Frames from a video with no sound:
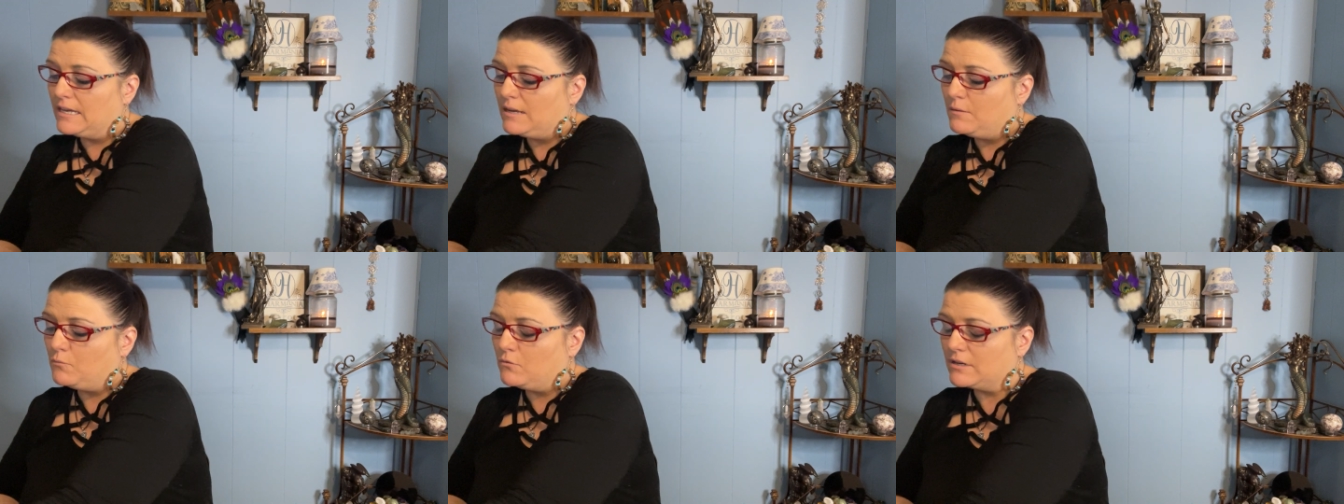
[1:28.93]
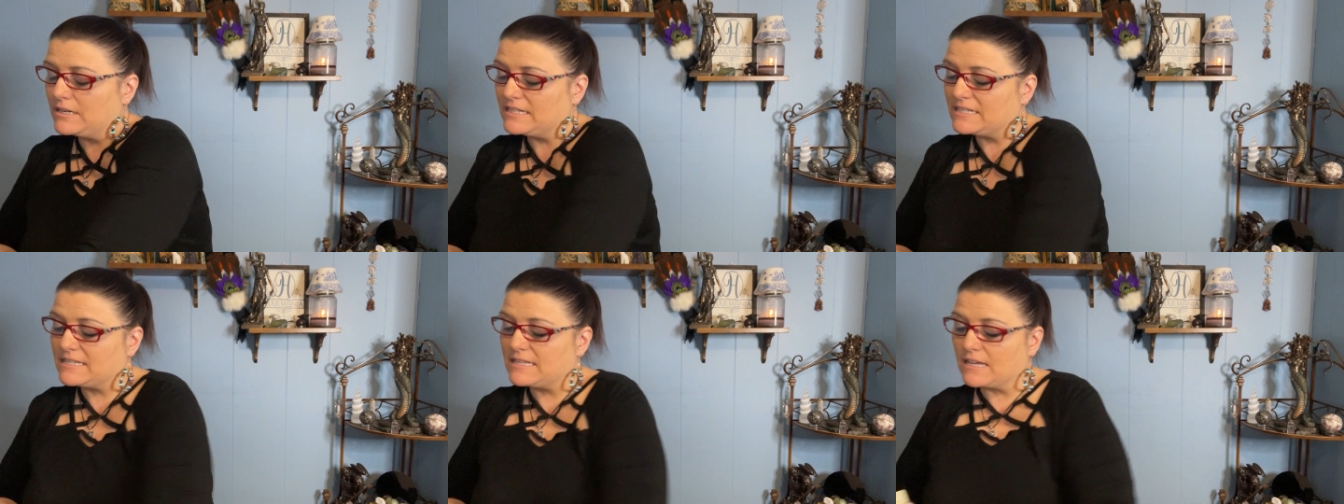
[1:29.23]
And
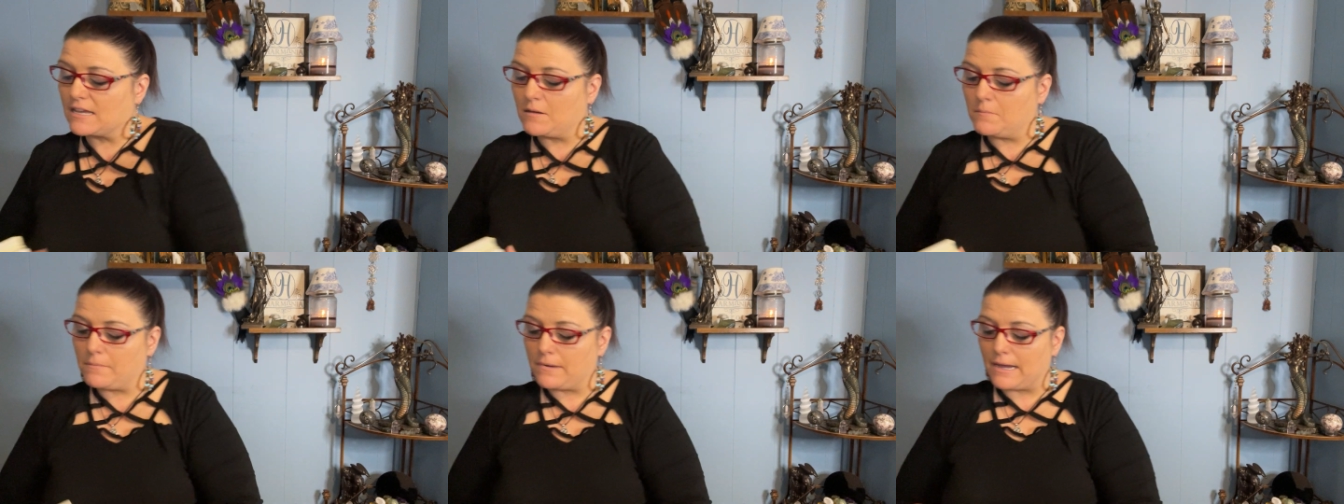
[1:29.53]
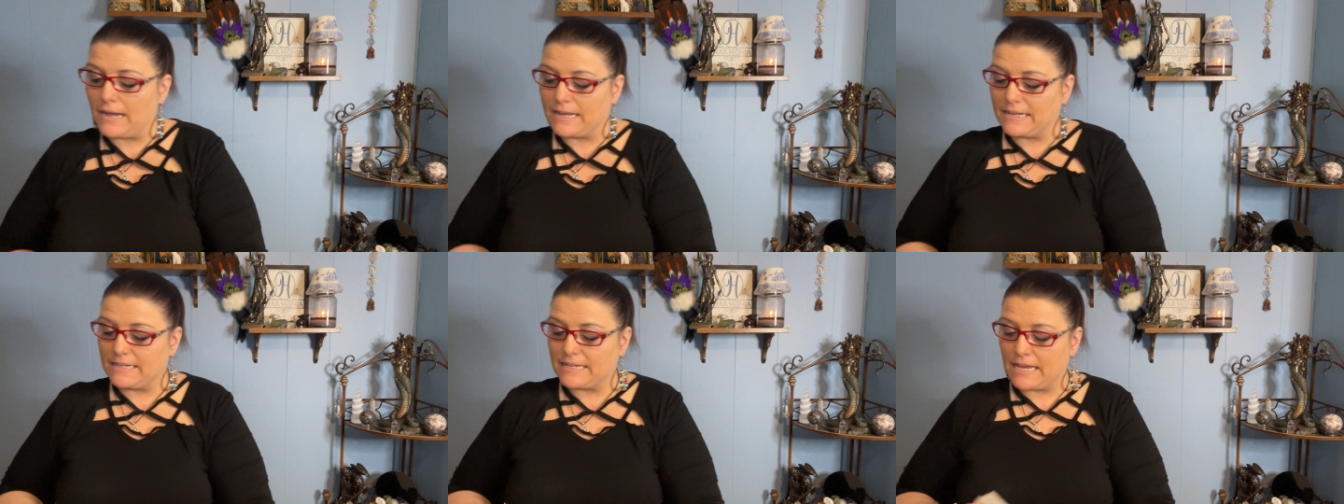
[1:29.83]
what is the
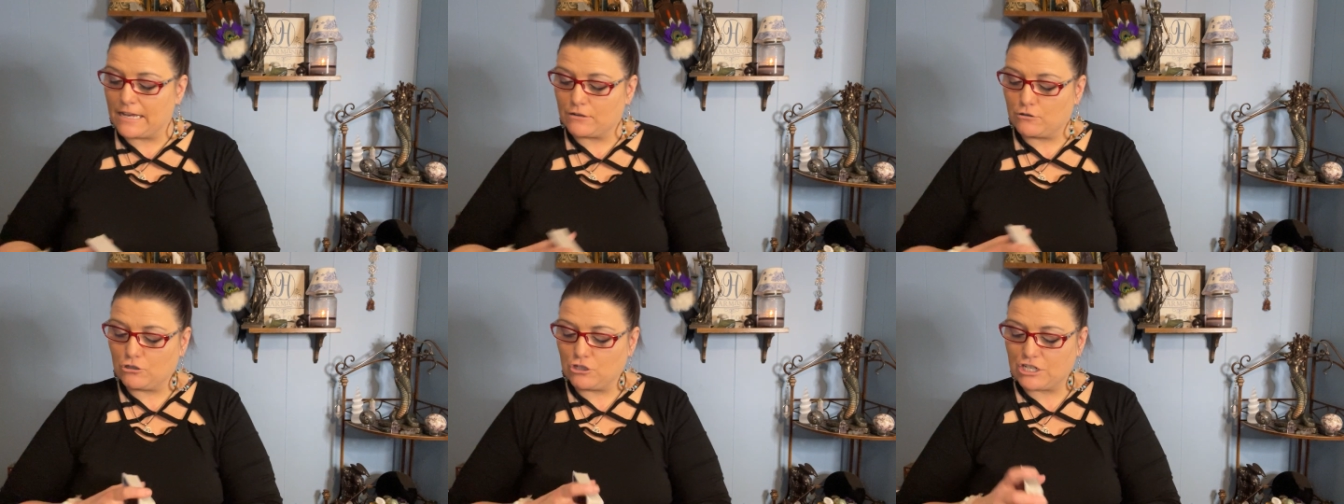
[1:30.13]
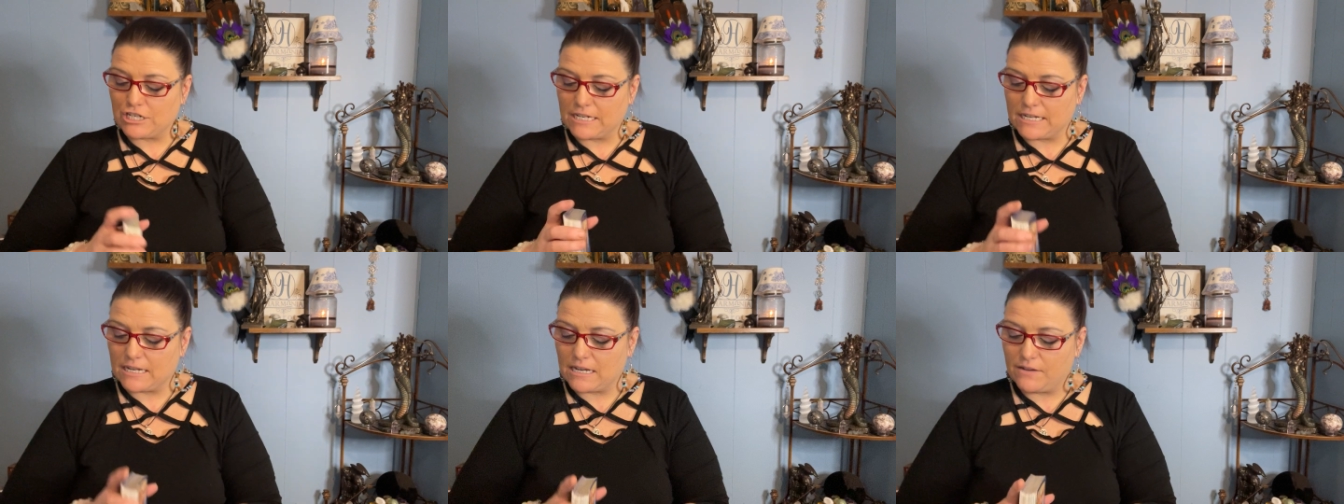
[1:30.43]
combined
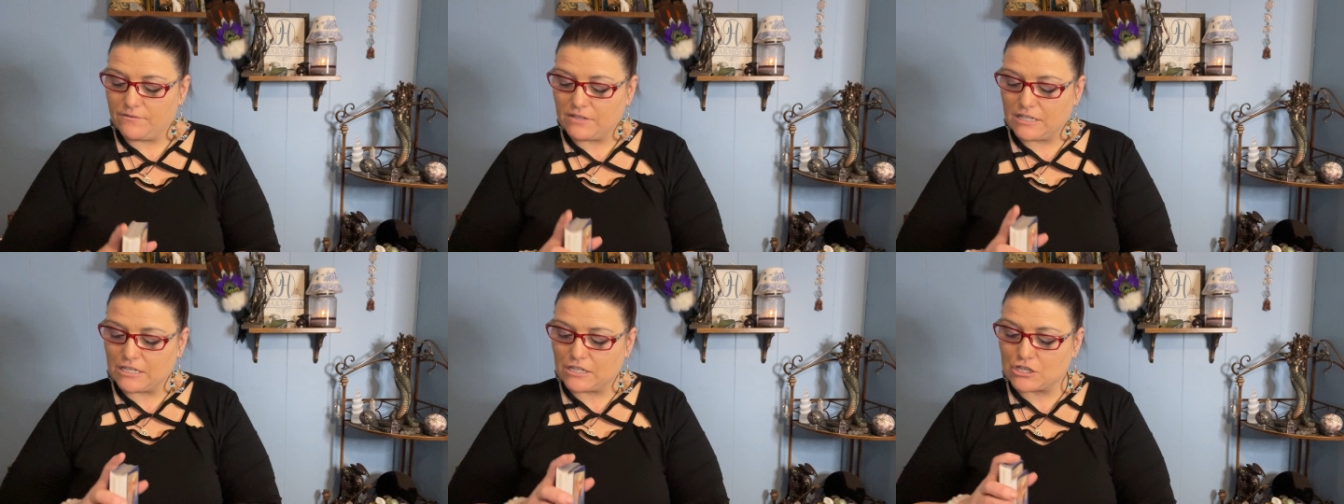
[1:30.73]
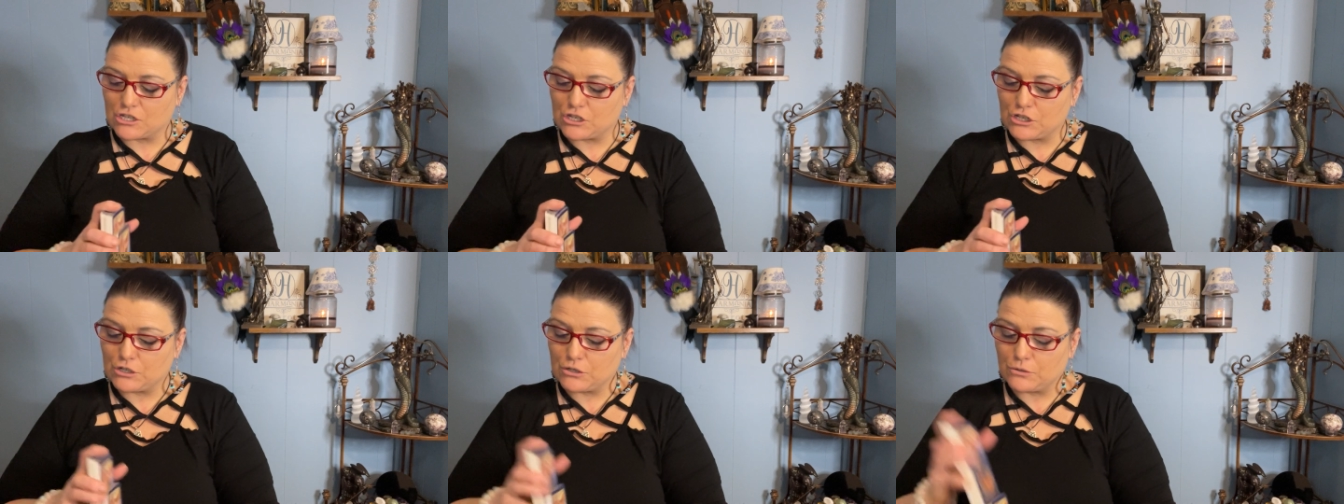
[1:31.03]
energy of
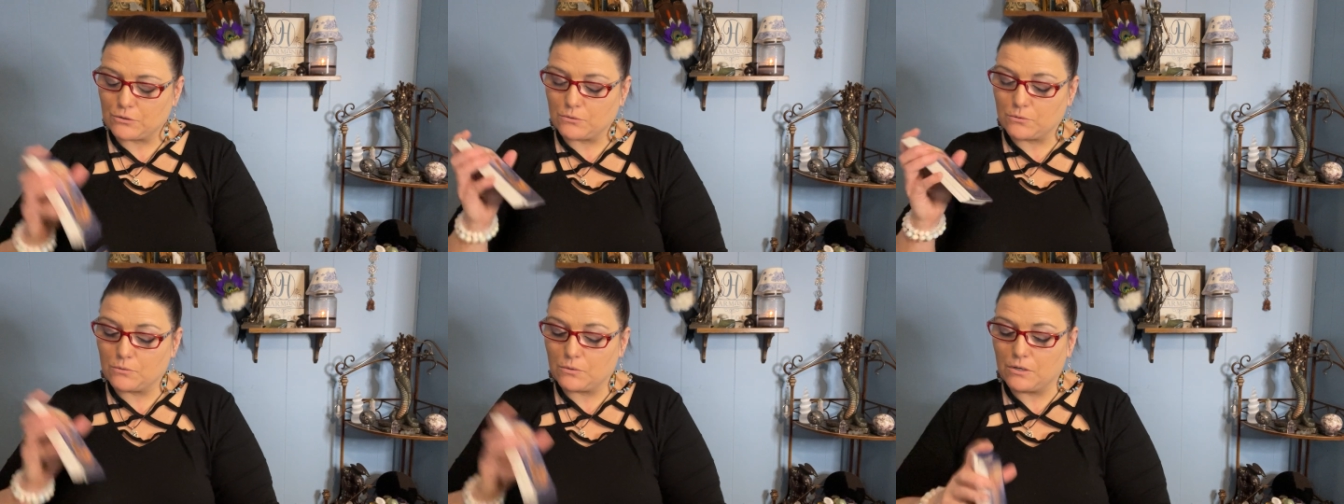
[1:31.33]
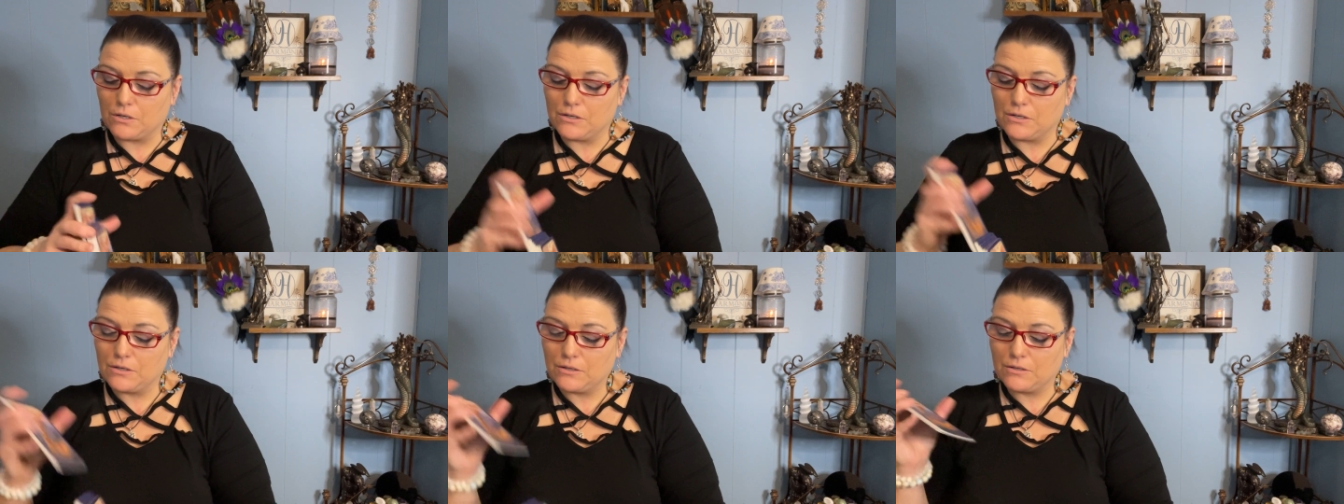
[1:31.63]
these two,
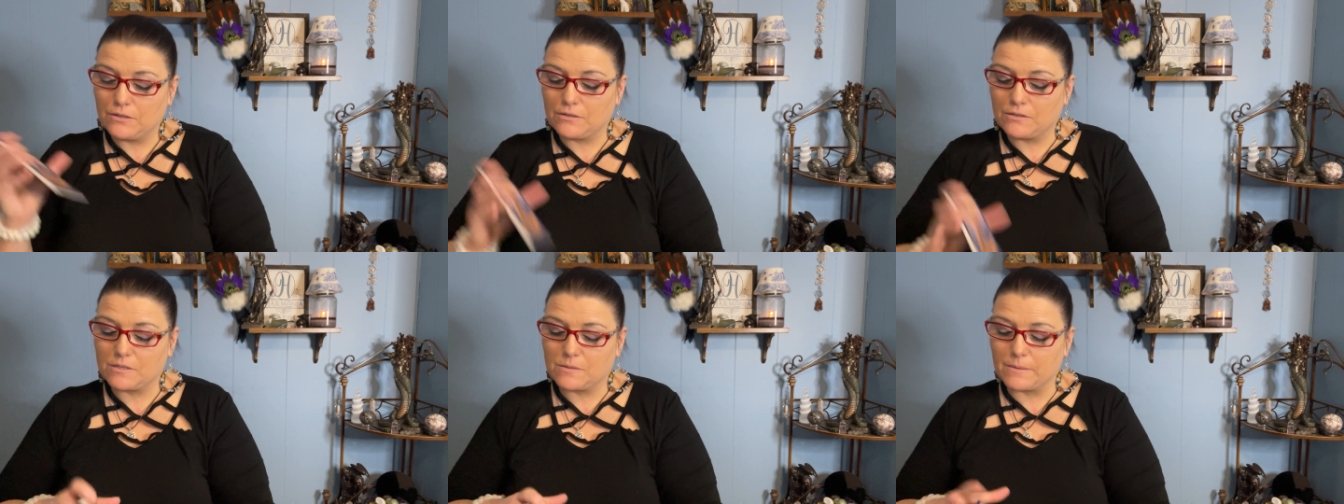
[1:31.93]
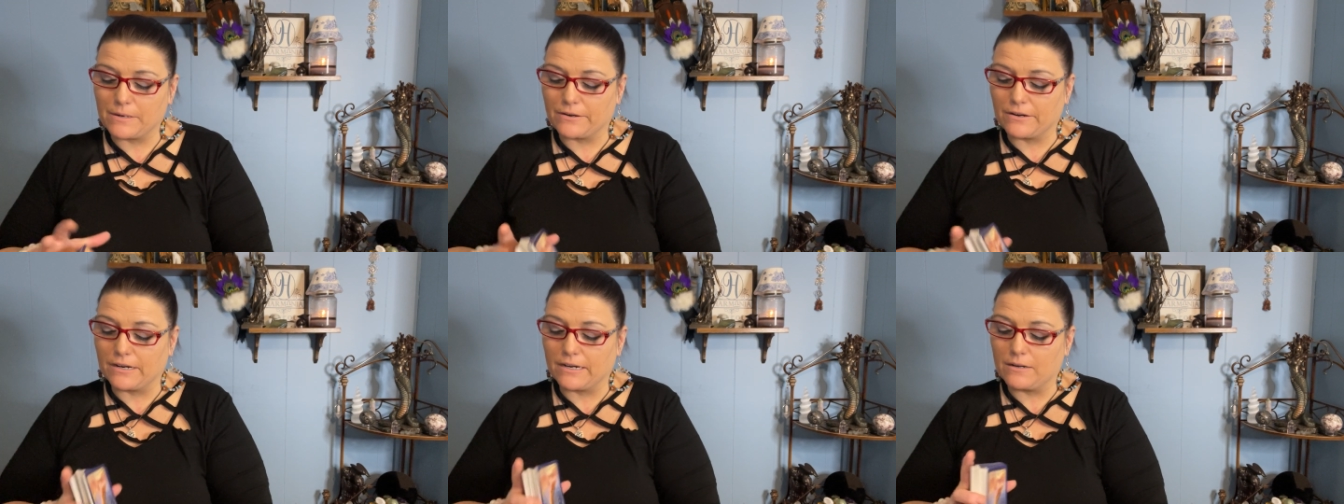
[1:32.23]

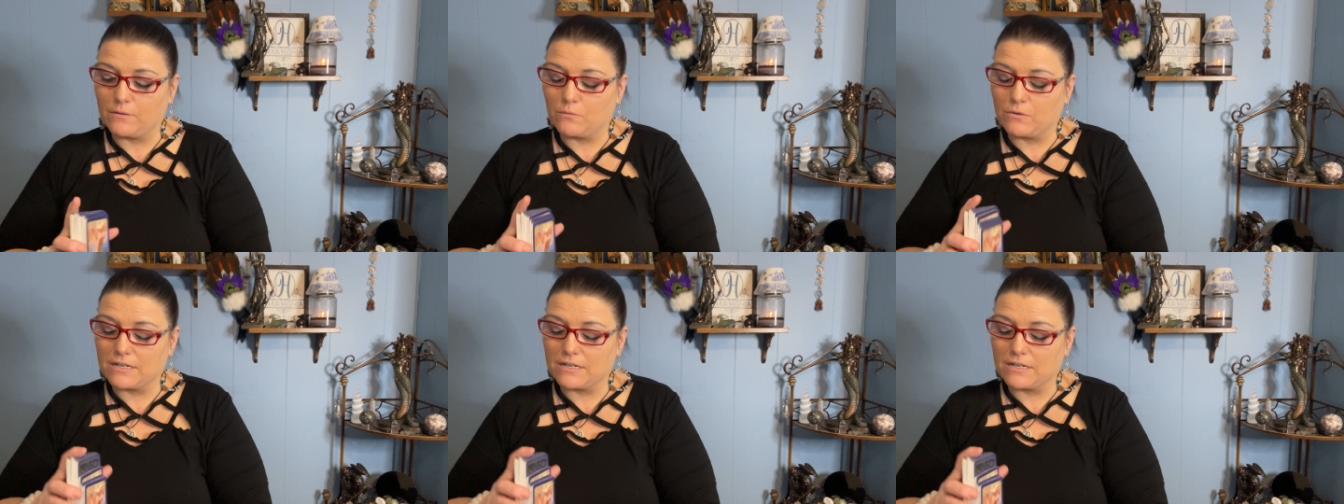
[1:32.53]
Spirit?